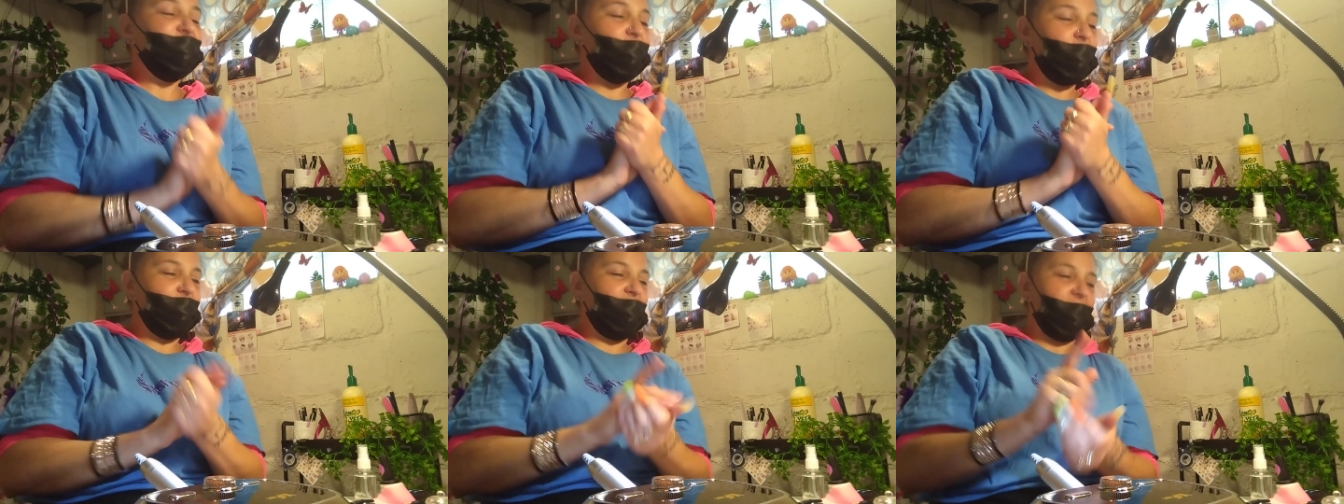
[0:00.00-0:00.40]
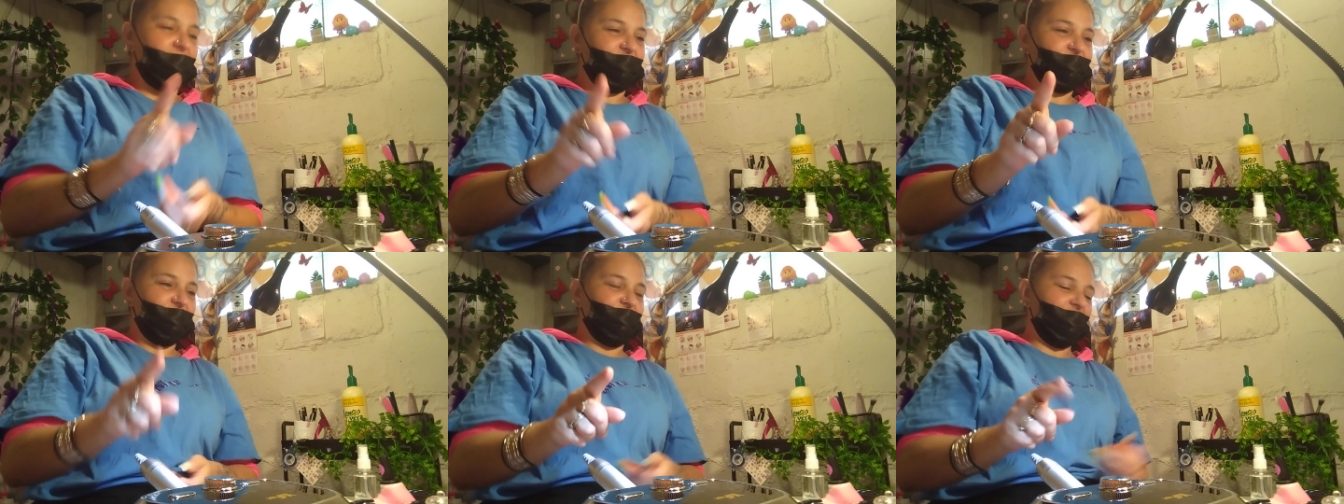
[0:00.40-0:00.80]
So I'm
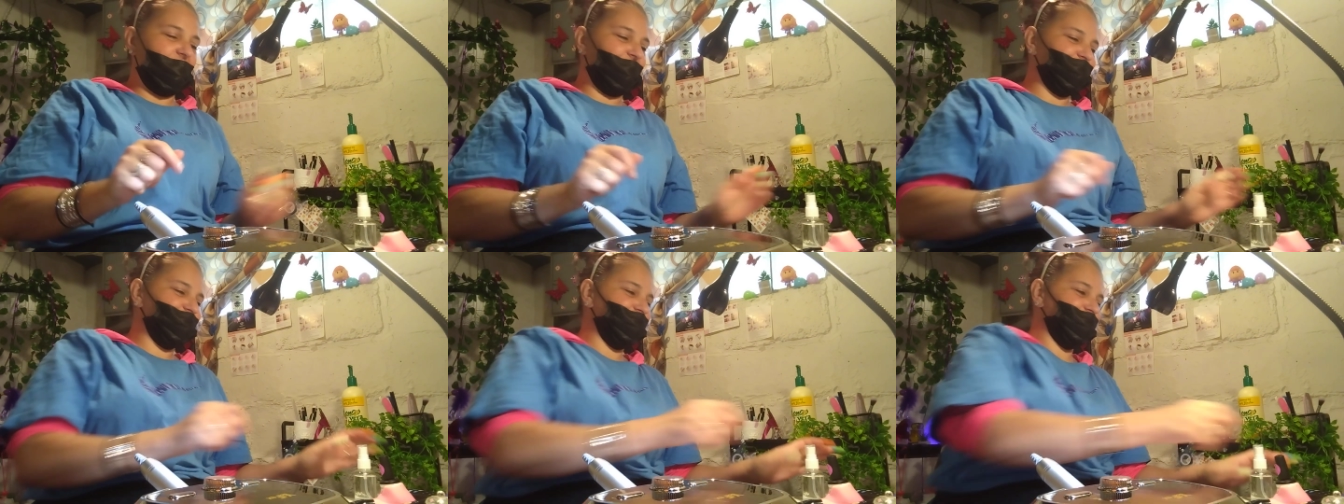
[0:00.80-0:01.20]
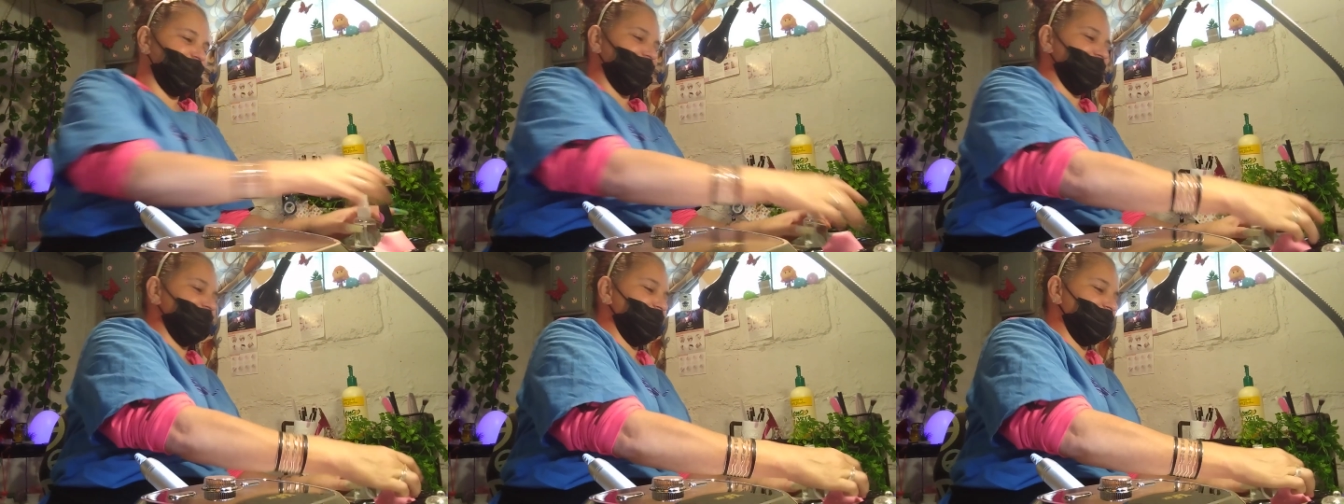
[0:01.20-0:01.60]
liking that.
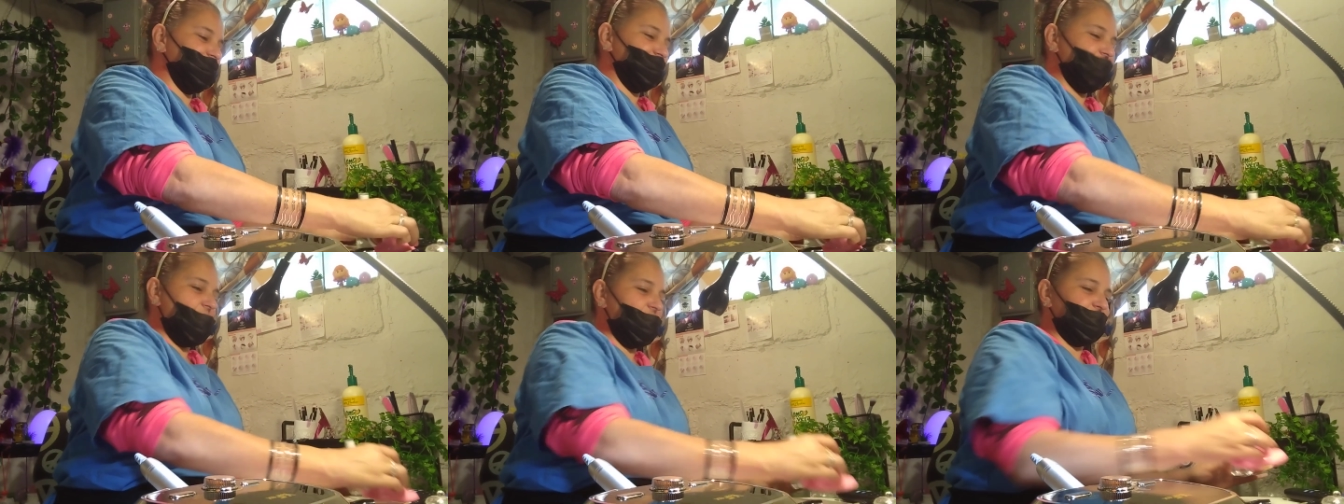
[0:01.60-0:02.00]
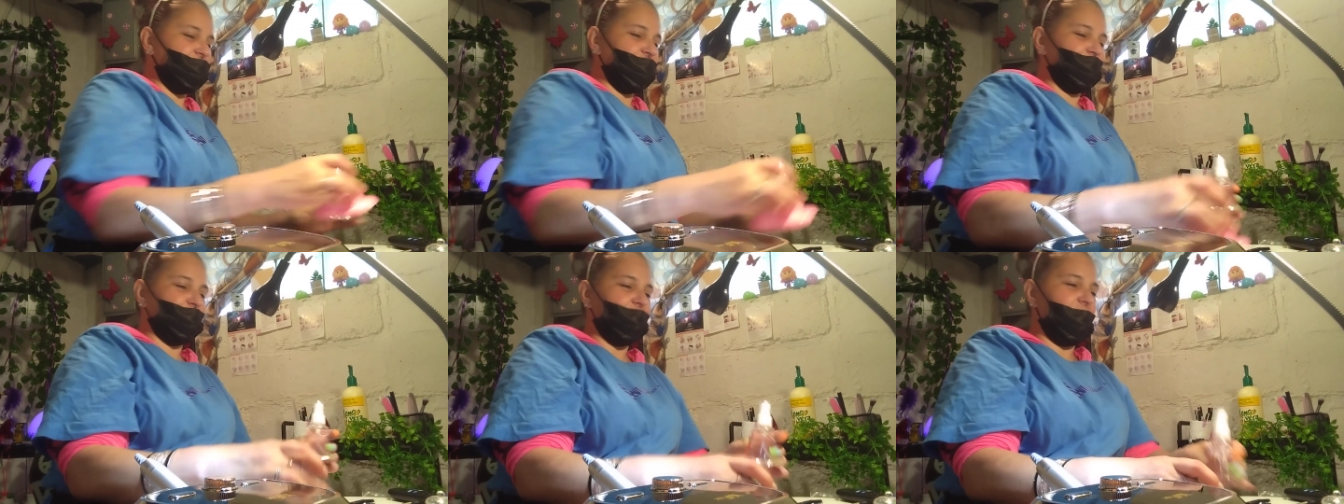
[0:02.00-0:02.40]
That's
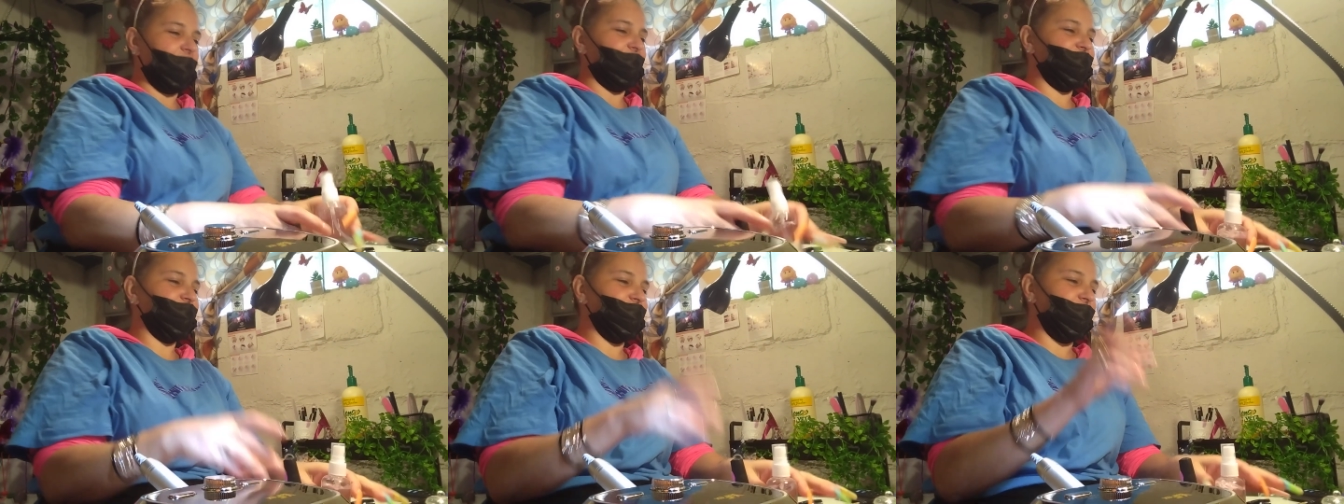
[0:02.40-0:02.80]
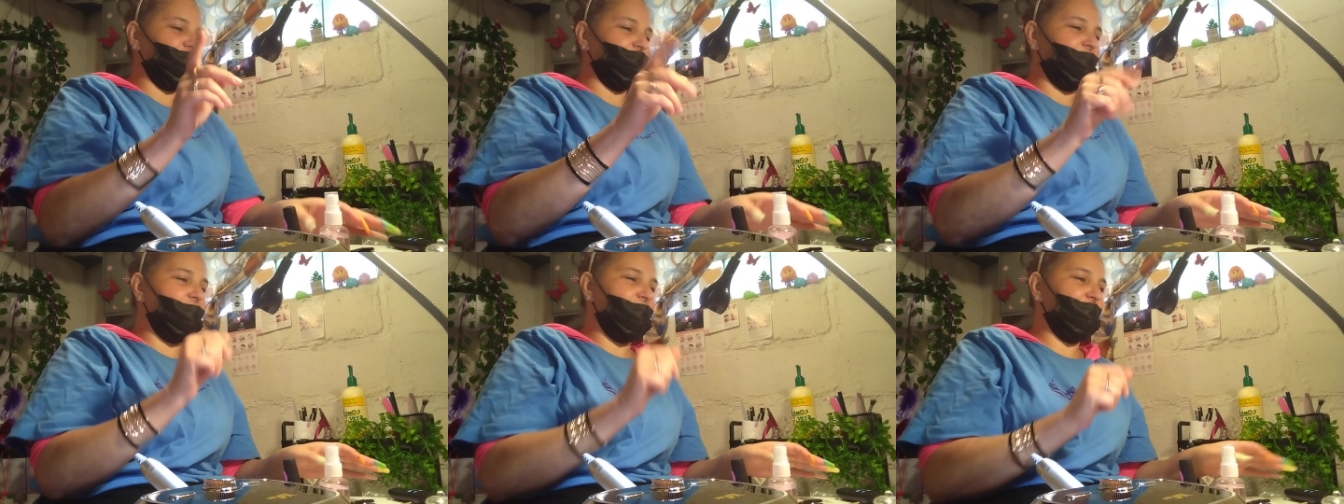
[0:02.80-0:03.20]
a plus
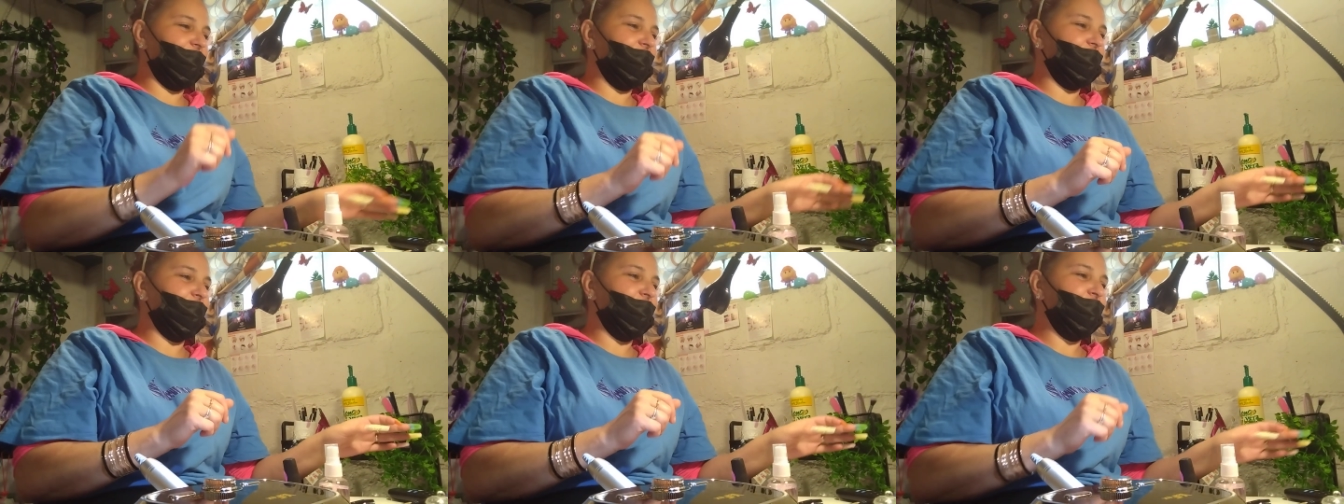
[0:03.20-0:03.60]
on my book.